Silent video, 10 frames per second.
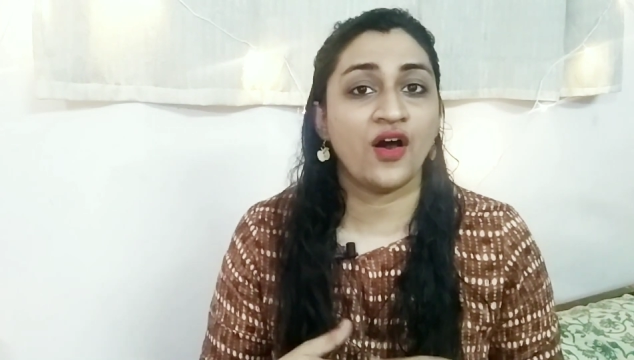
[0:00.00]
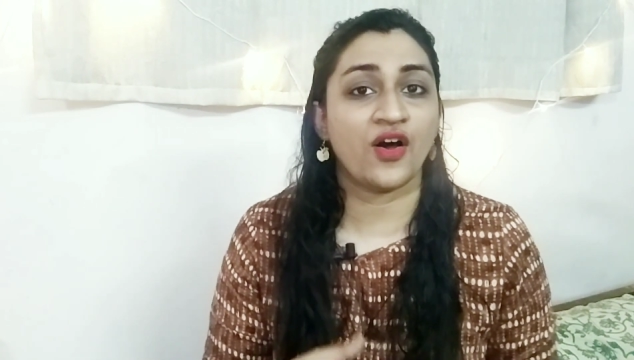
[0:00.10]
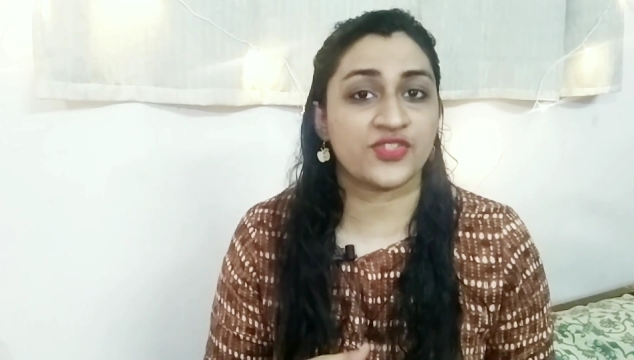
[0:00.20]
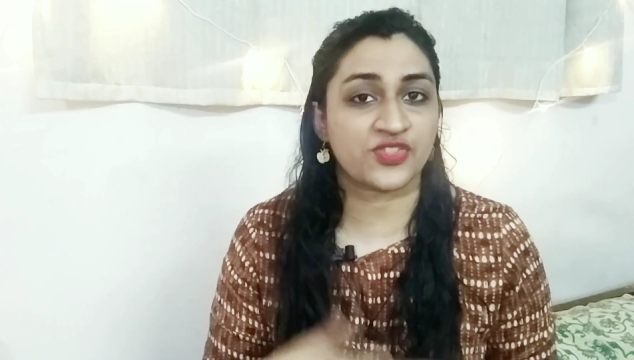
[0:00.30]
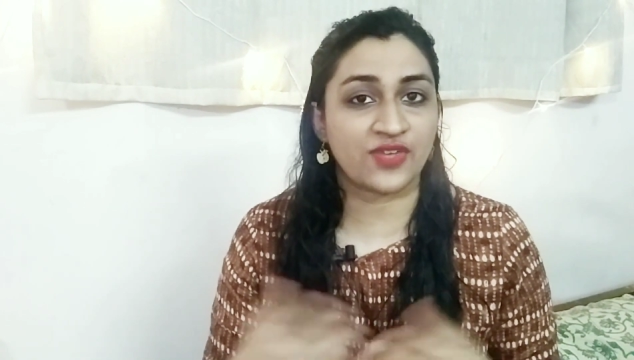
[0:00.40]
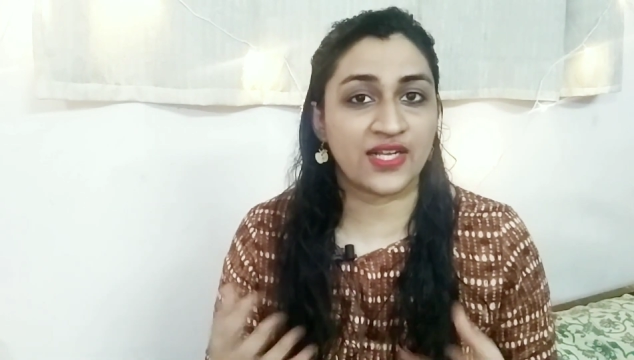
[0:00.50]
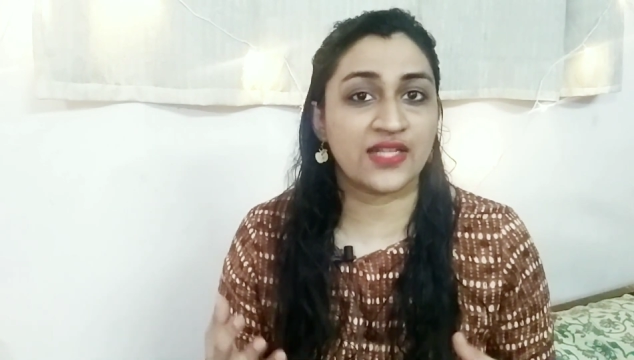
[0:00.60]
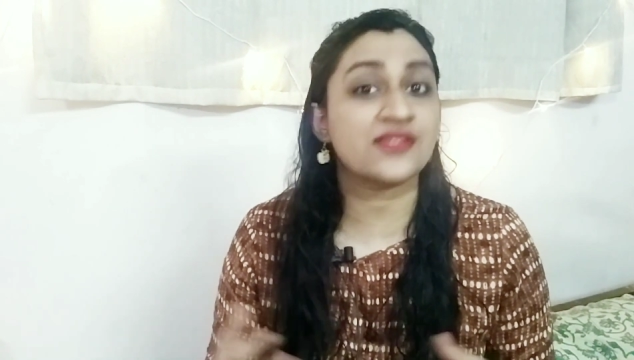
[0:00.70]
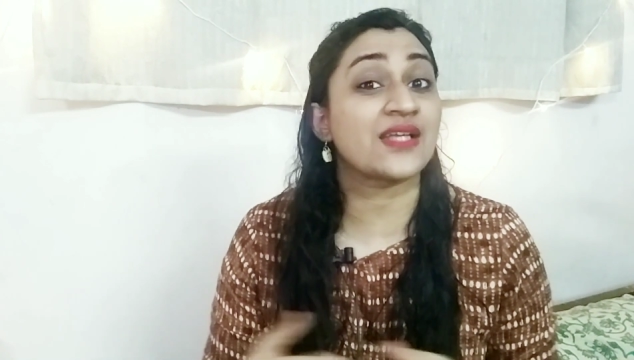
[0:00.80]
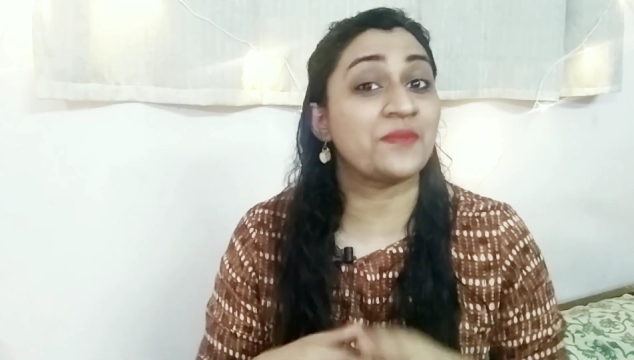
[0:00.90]

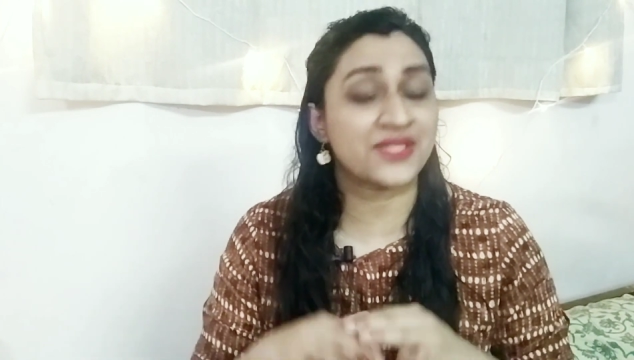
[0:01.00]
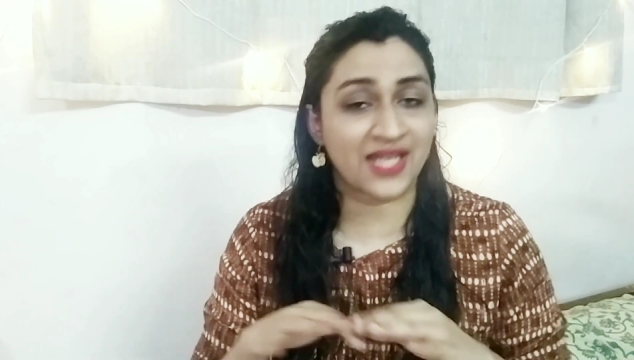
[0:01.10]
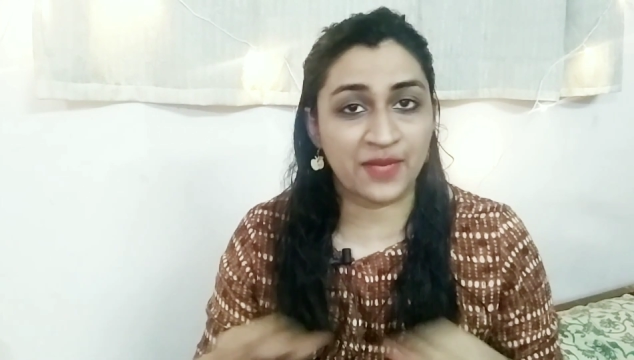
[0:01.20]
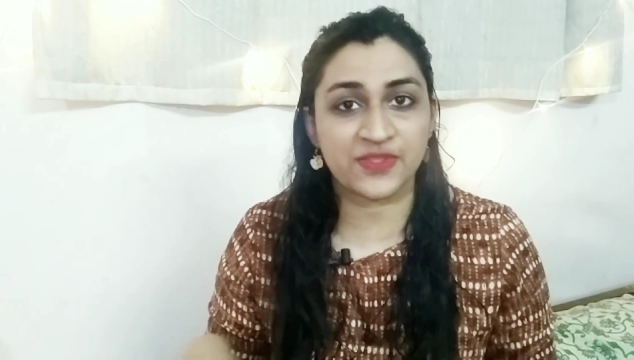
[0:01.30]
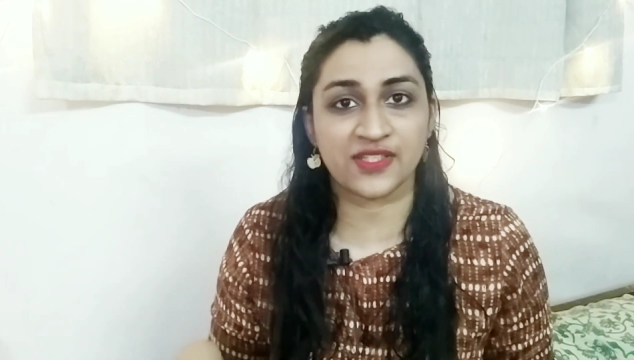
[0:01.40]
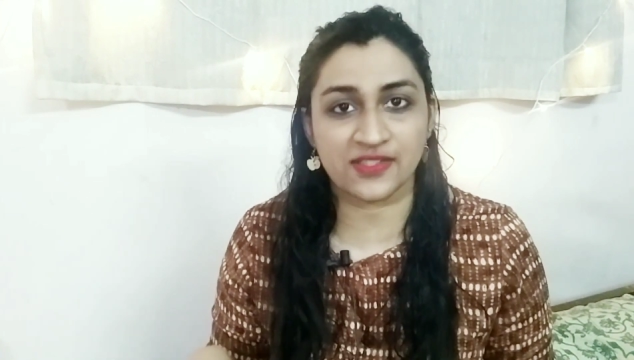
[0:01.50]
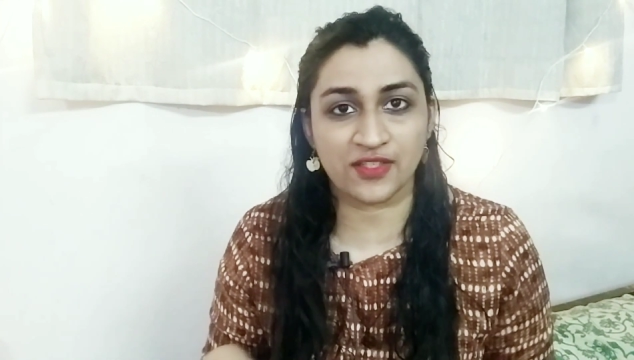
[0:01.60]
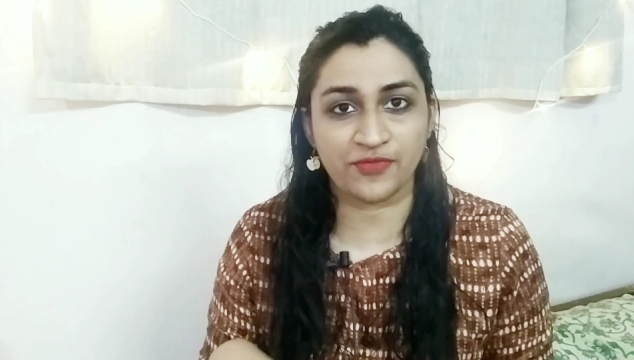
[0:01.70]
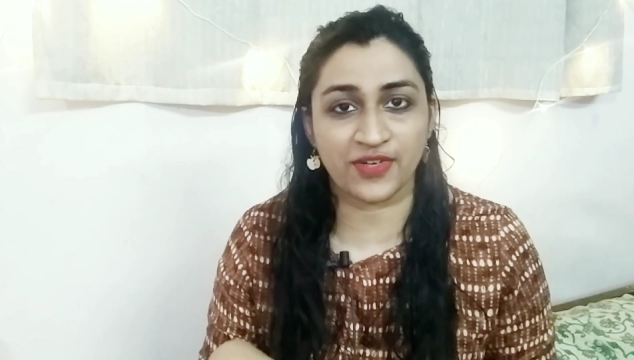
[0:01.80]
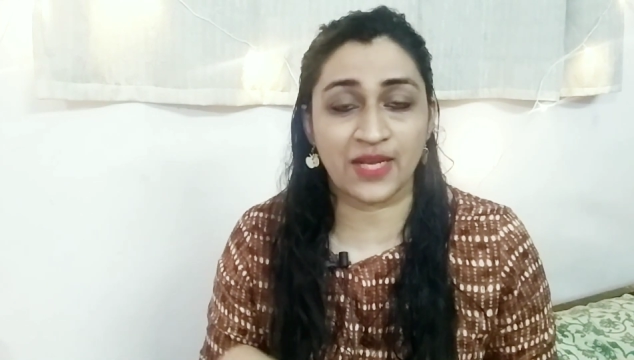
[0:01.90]
Australians, sometimes it is
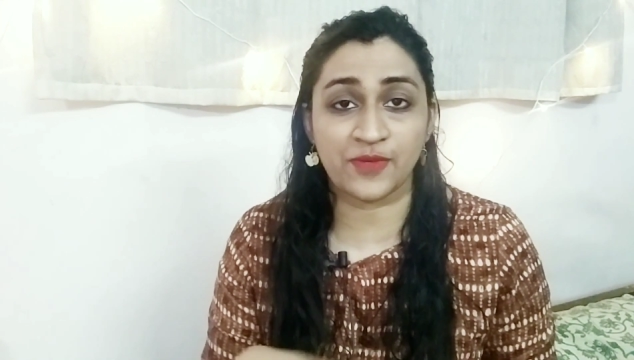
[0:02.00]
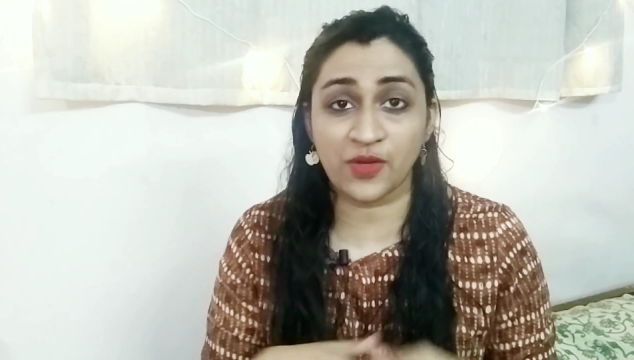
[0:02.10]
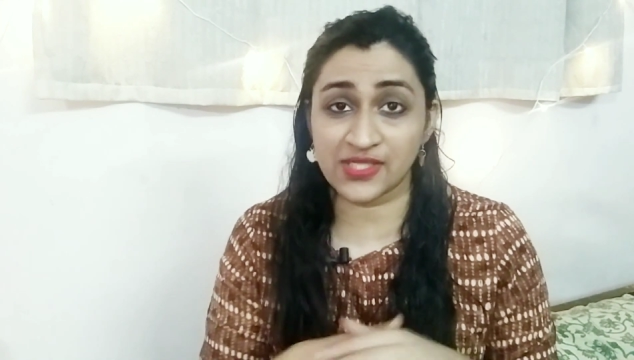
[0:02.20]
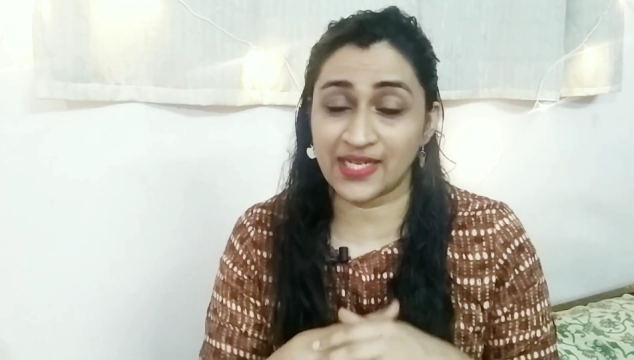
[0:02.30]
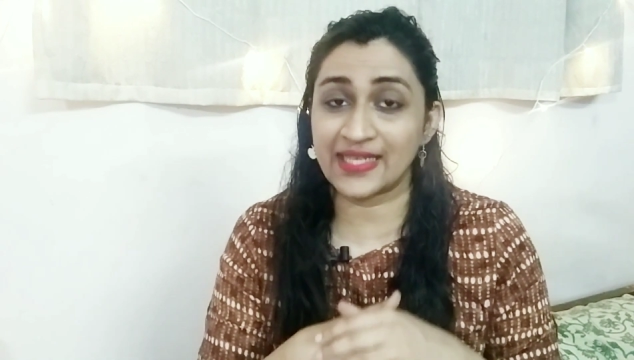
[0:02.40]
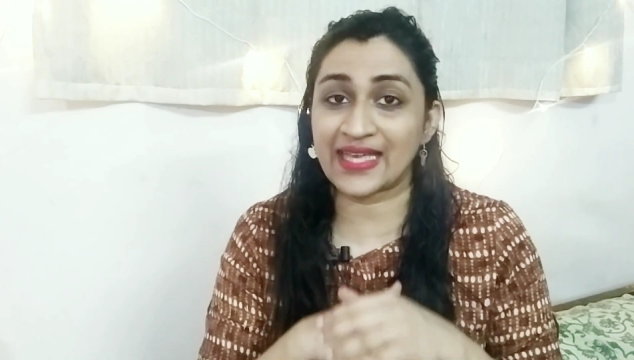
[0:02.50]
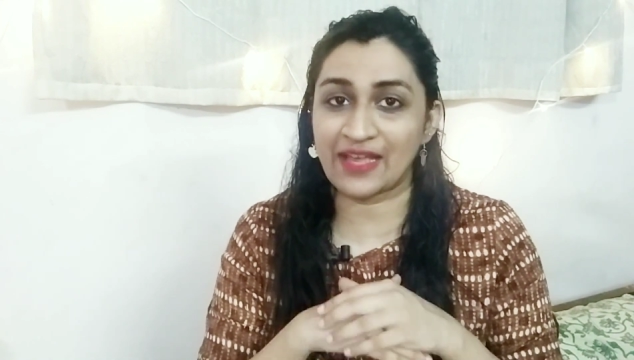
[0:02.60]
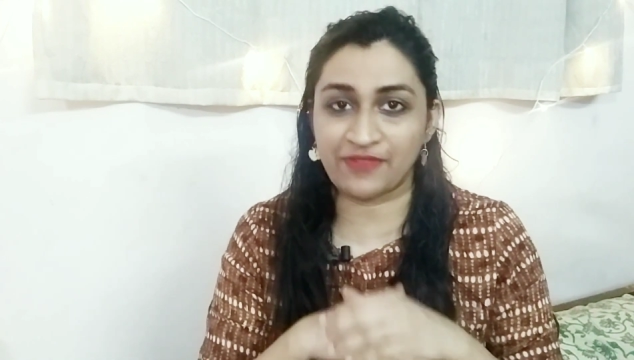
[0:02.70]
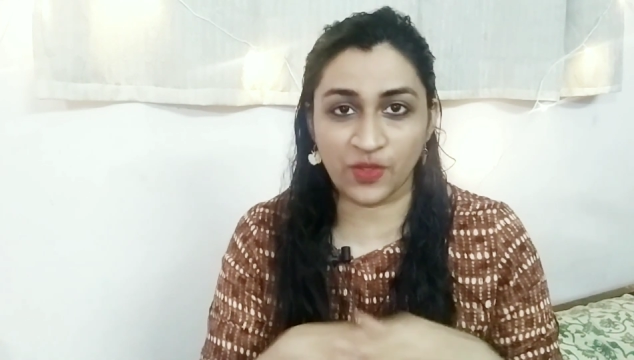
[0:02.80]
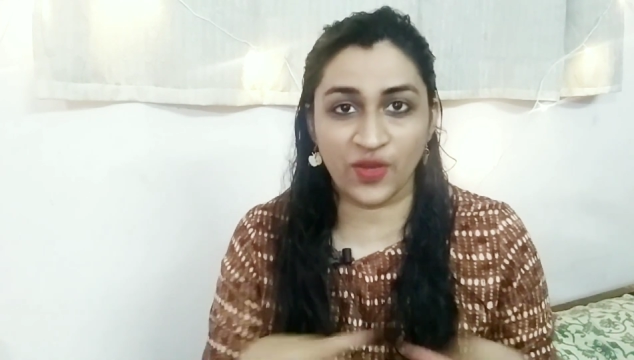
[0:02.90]
different. I'm not telling
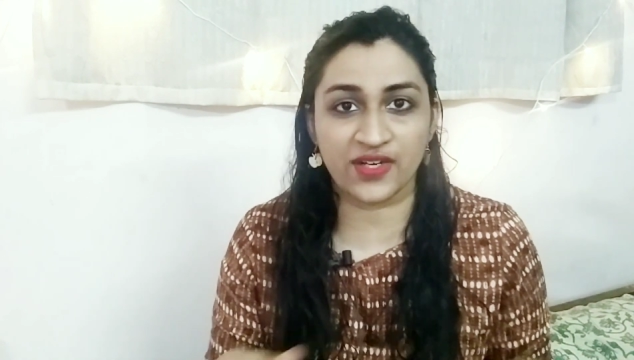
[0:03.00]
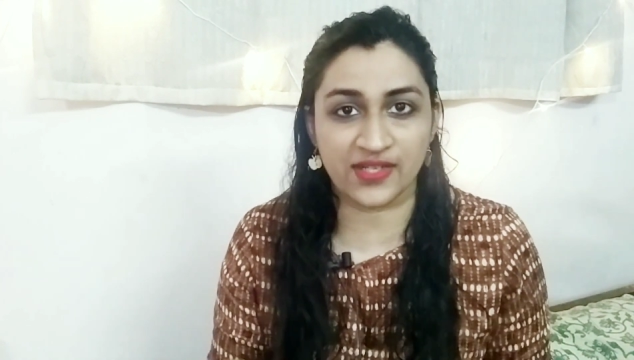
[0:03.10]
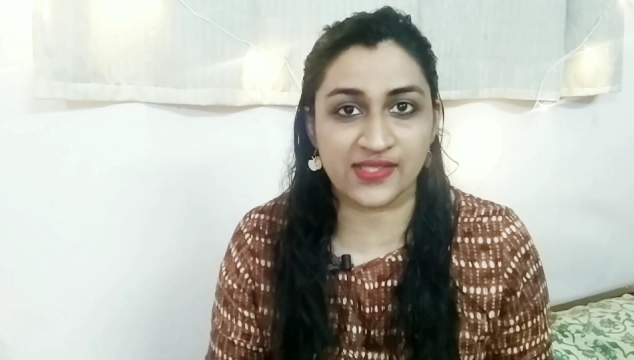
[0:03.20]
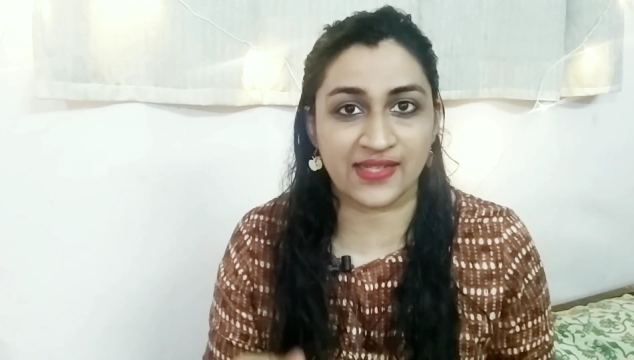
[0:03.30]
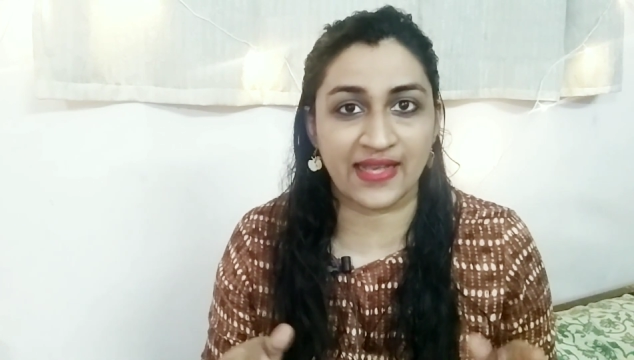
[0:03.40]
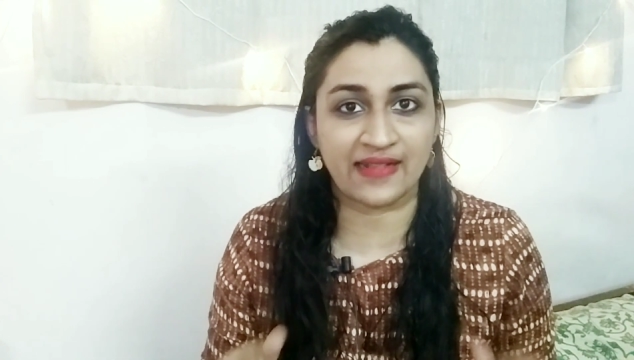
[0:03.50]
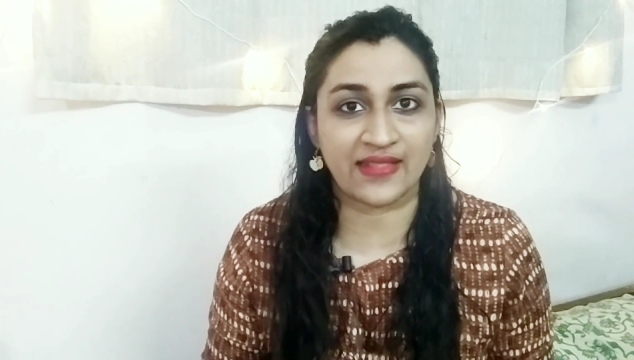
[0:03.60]
everywhere it is like